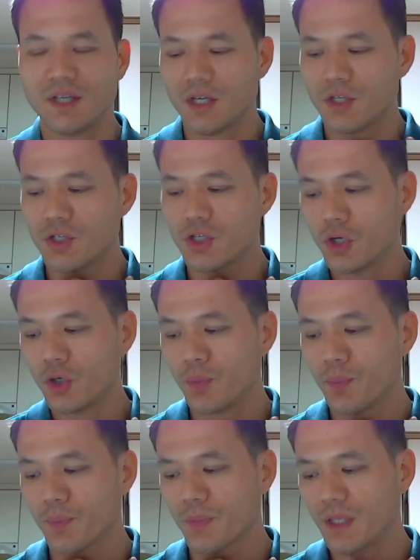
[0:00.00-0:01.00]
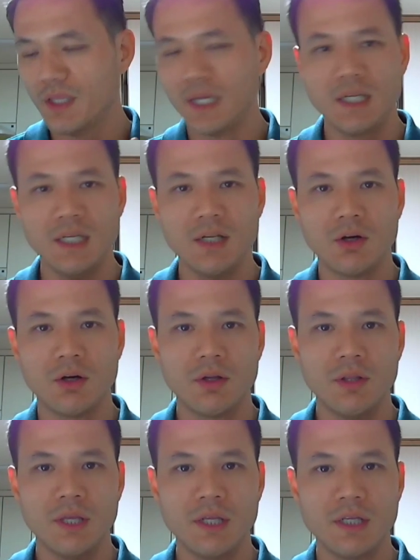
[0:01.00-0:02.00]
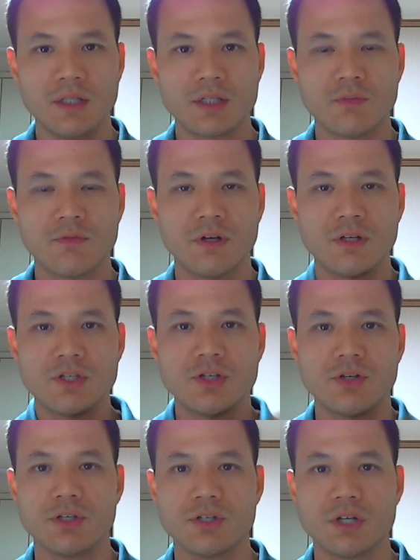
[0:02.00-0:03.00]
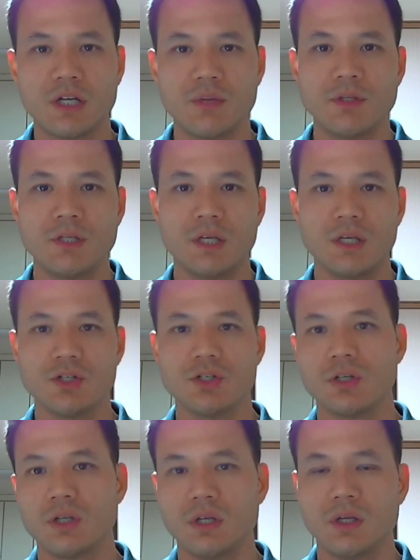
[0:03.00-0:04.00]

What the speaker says: So they need some very serious documentation,